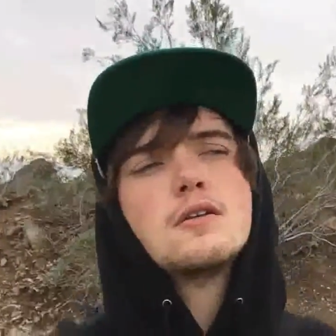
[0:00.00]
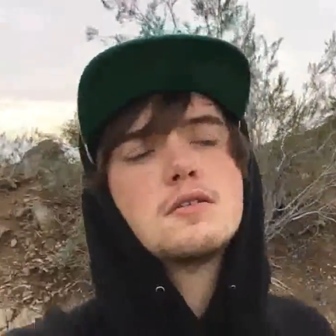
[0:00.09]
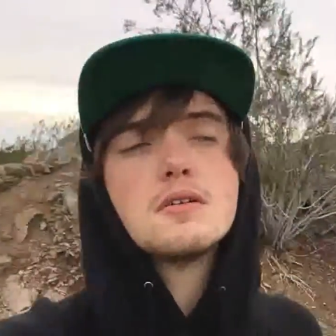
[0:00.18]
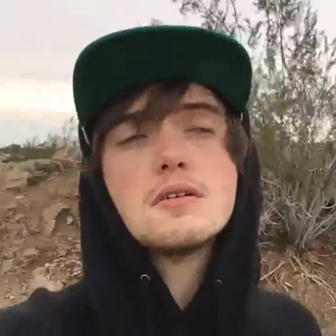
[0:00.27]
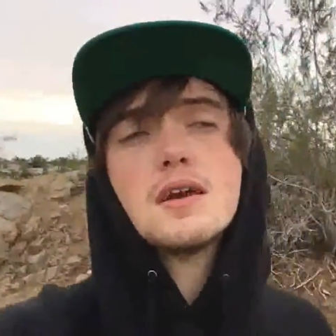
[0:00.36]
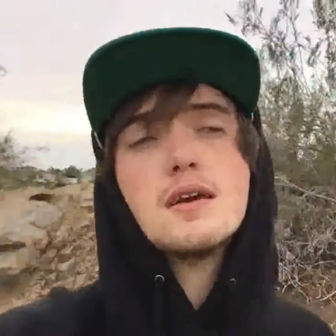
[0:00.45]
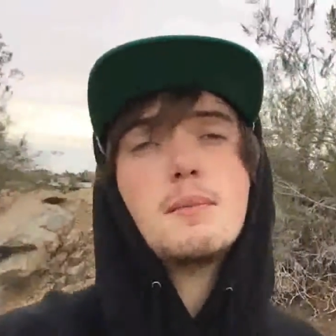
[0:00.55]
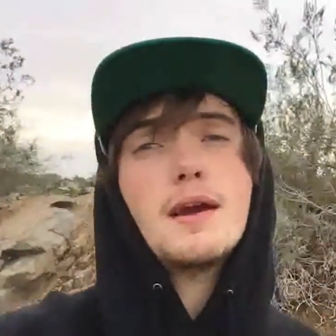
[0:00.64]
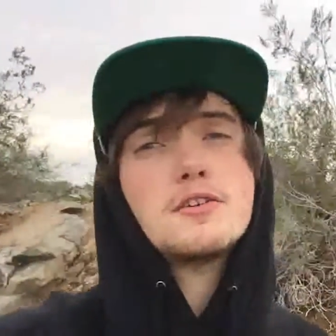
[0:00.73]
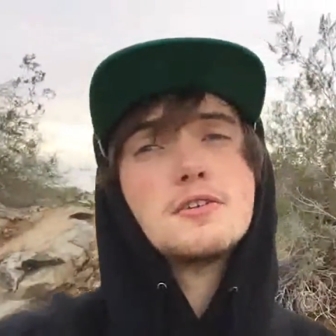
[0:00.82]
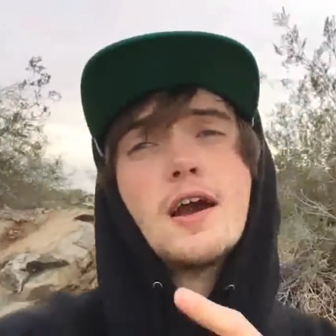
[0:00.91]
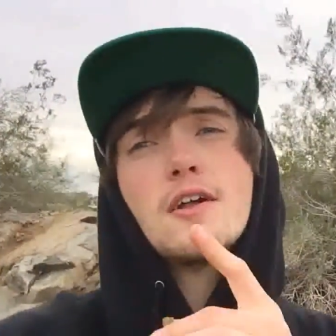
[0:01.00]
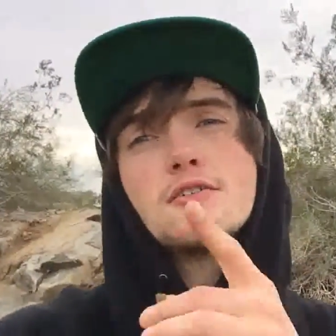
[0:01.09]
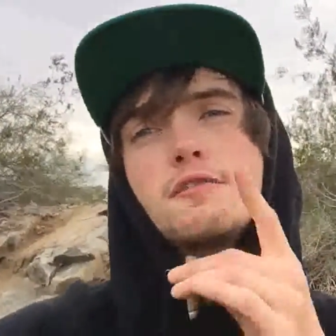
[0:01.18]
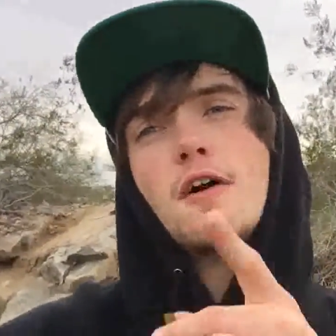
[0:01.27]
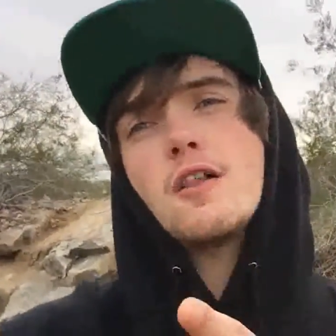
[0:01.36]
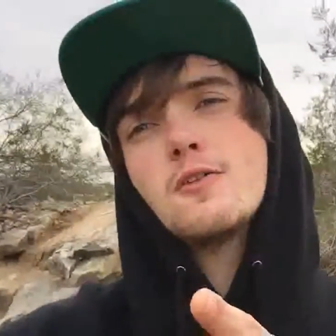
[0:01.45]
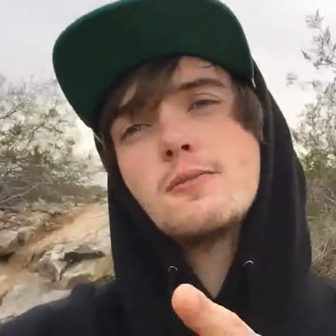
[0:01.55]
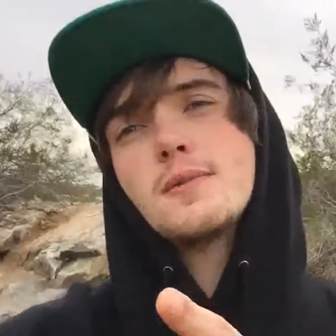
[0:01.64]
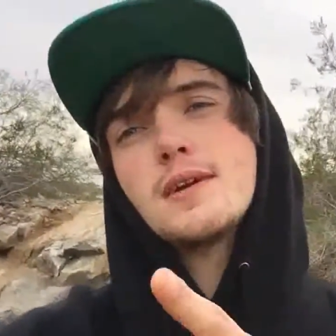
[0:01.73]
So yeah, make sure you guys are following